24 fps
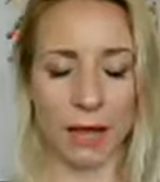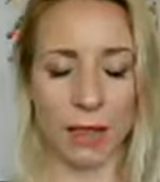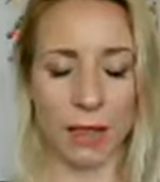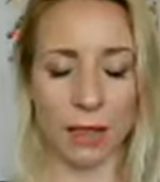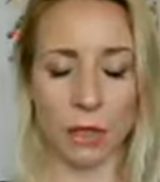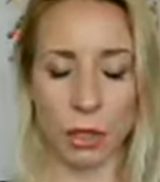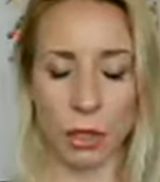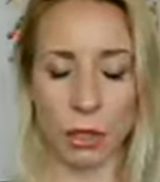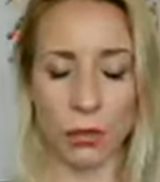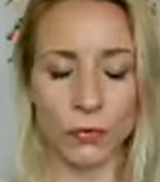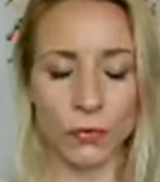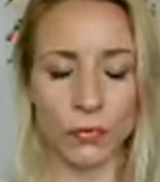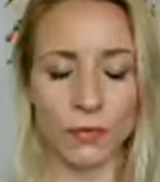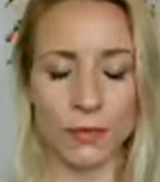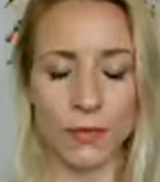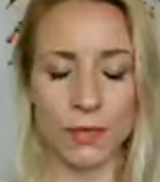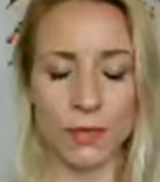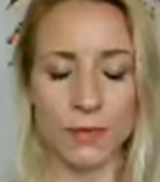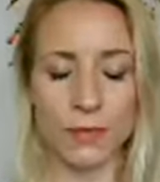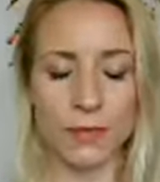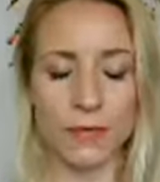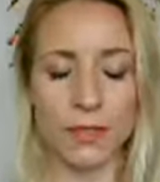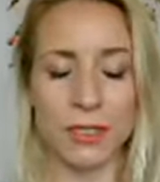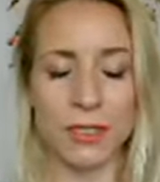love
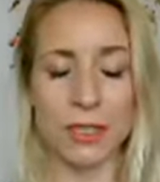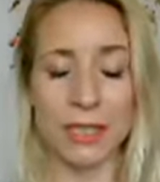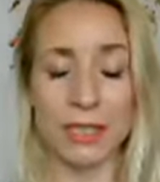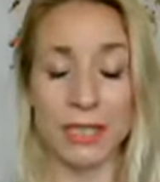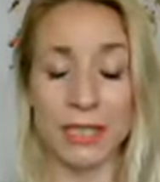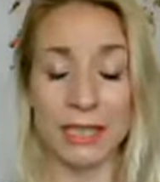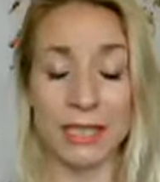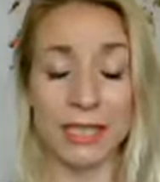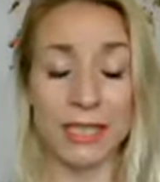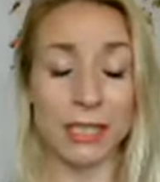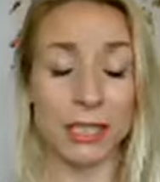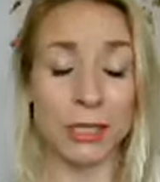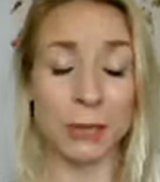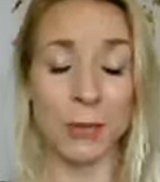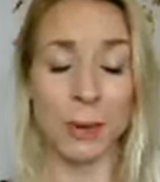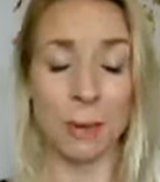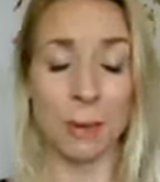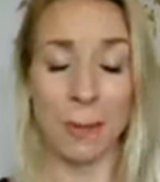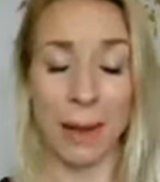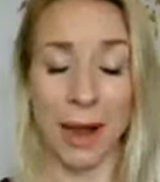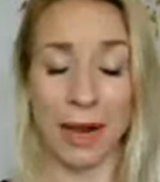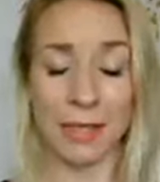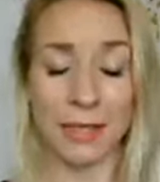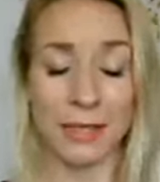leads, leads to
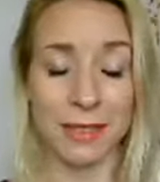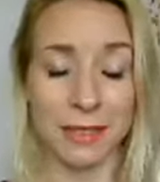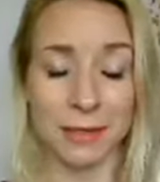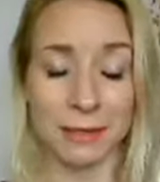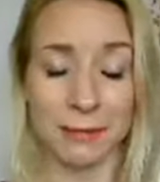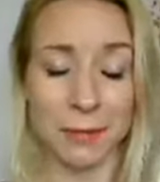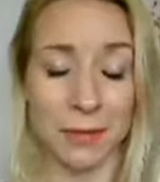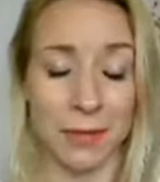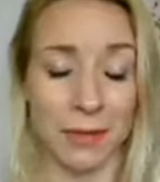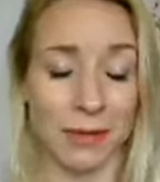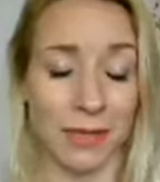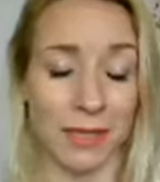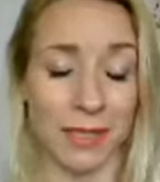abandonment?